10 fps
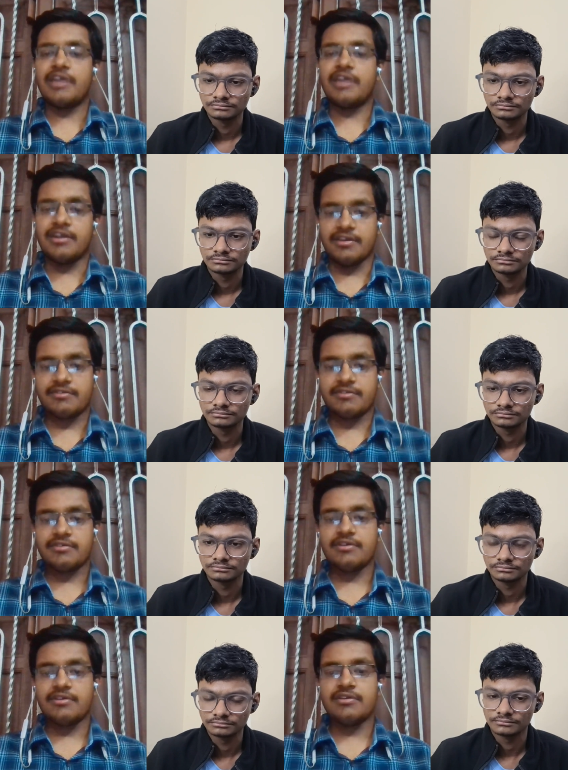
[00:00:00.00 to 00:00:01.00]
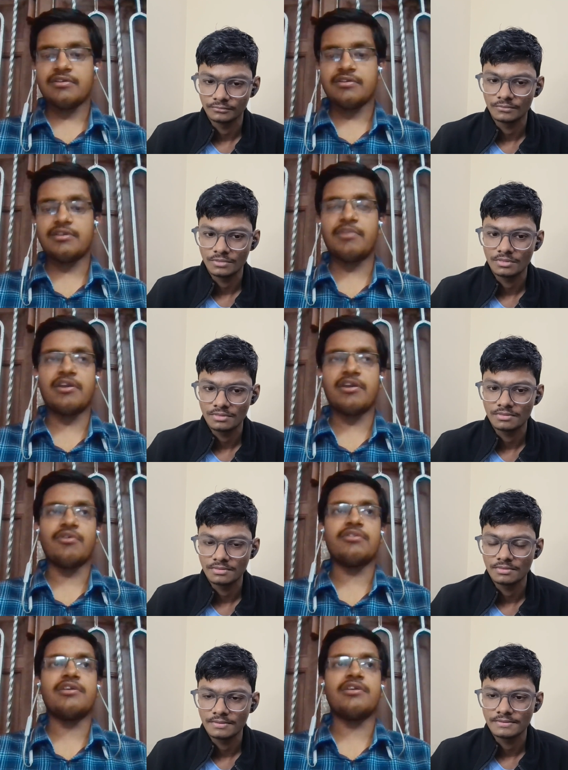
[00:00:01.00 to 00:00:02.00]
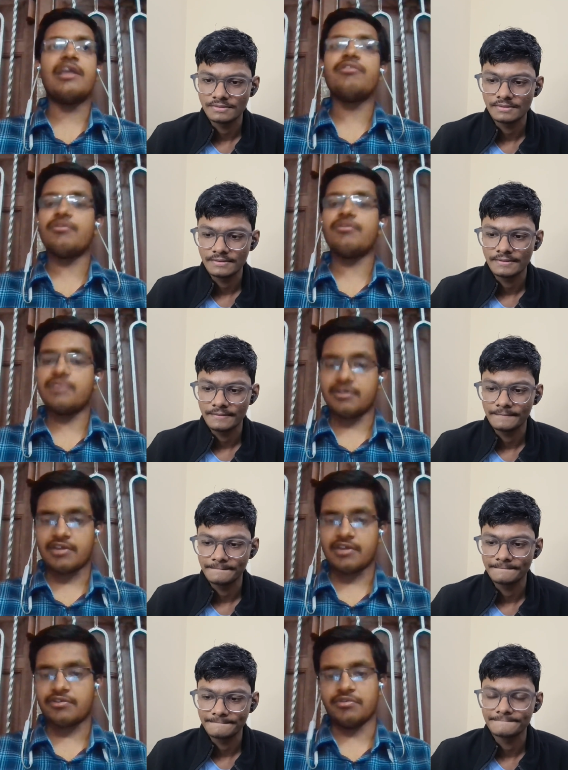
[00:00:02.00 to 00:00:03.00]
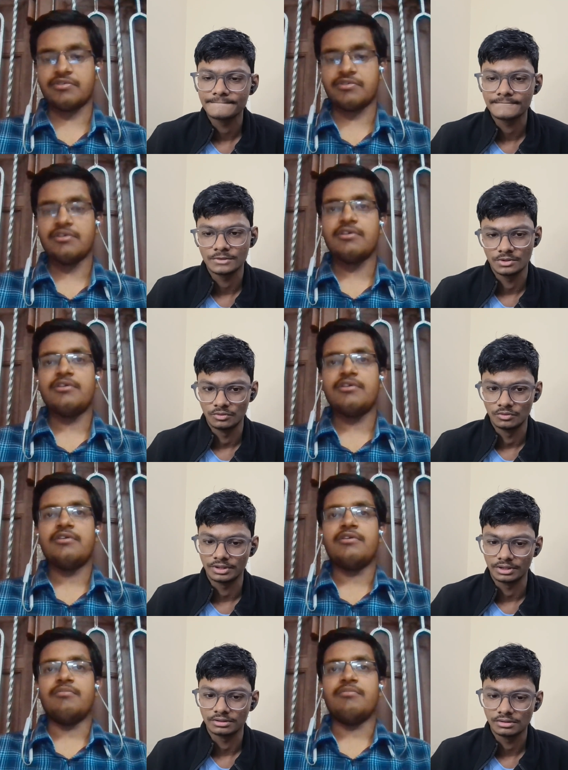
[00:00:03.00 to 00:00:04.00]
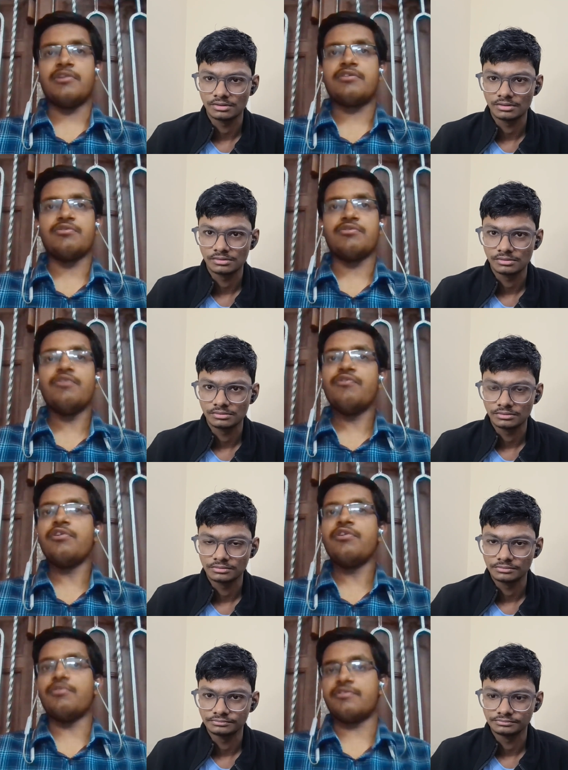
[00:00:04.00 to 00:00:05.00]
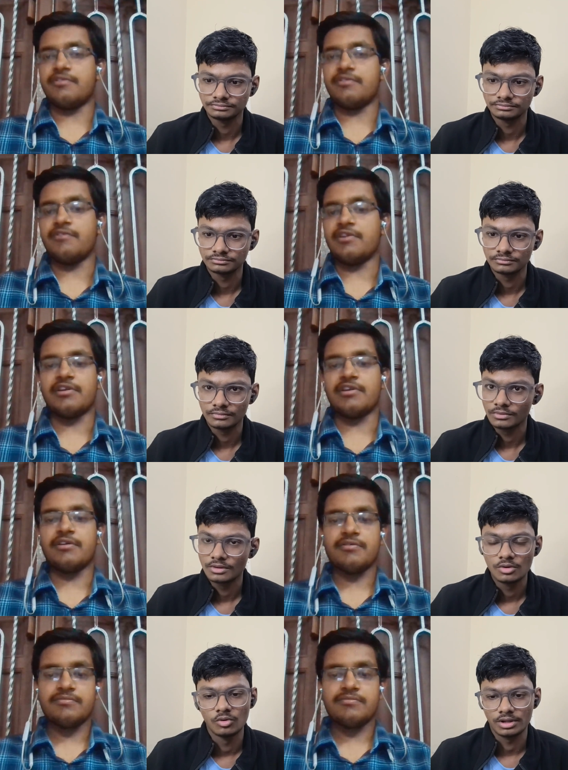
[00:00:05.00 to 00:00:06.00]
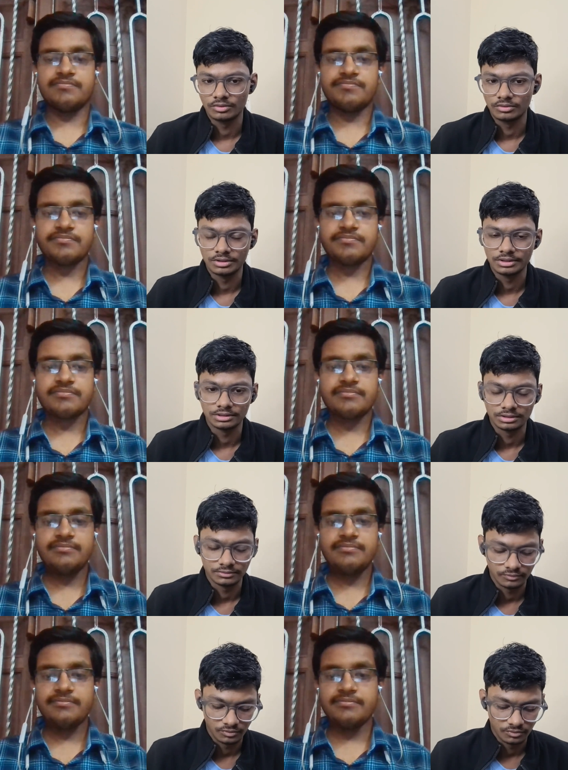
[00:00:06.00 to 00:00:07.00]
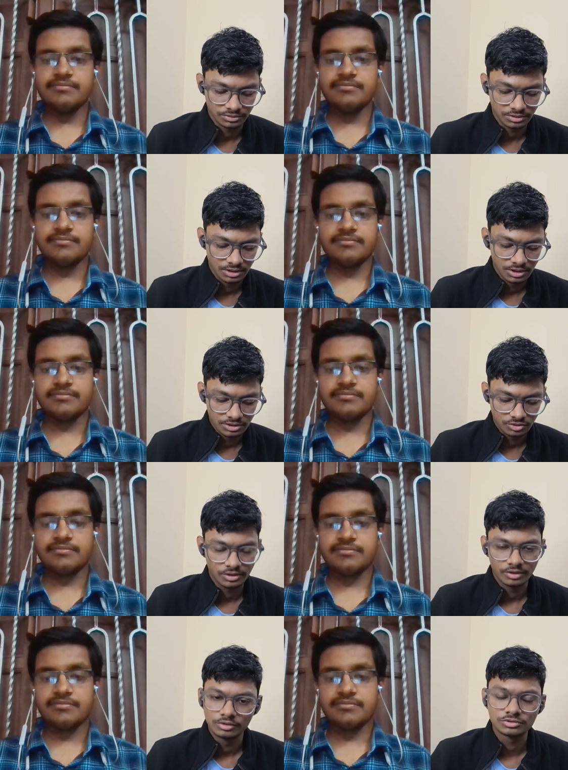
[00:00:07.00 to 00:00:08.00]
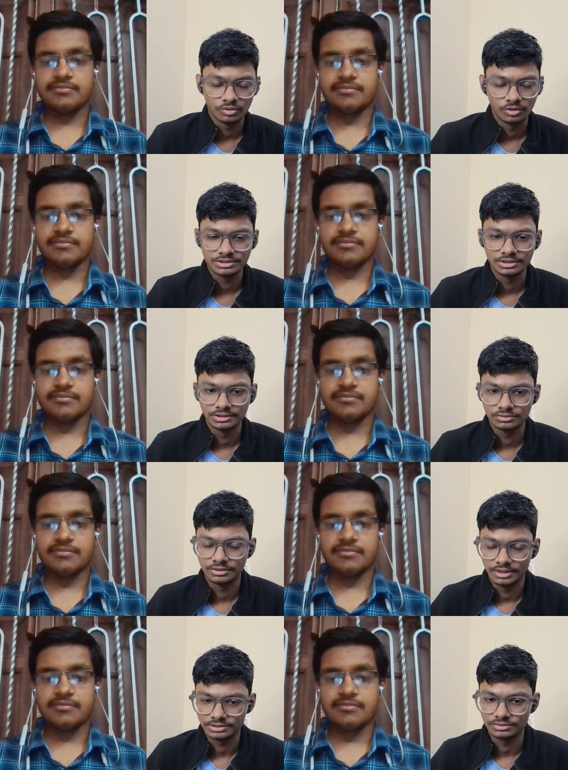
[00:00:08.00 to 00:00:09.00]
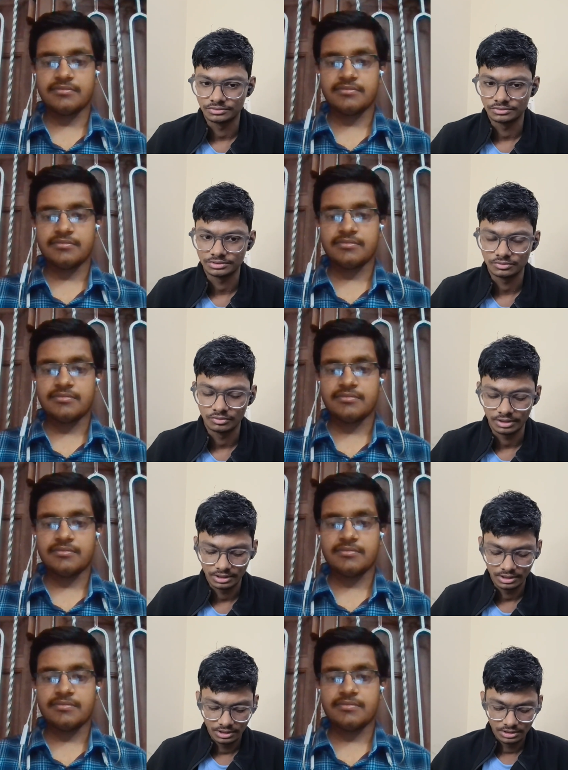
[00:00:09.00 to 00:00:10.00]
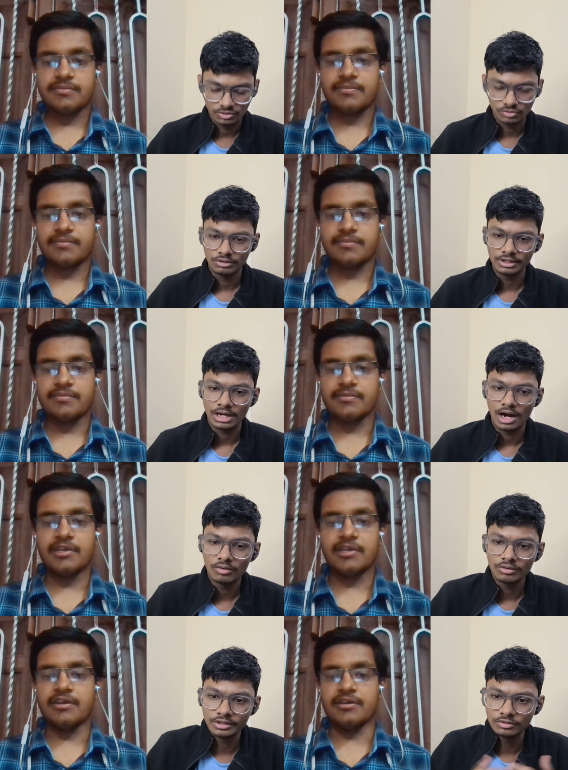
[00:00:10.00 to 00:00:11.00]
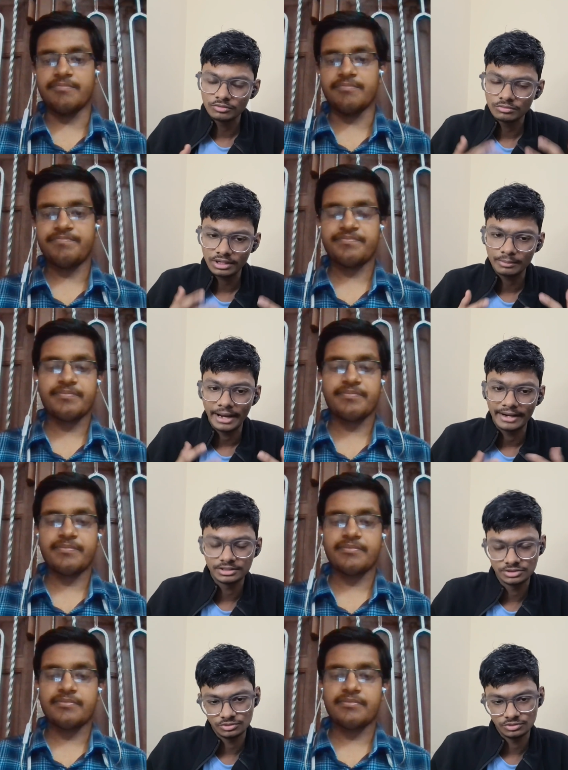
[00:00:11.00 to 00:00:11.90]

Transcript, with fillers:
Speaker 1: maybe ten days, depending on the length of the crash course. Okay but no full courses definitely
Speaker 2: okay you didn't take any full course so okay you only studied through crash courses okay so like how did yeah. you like manage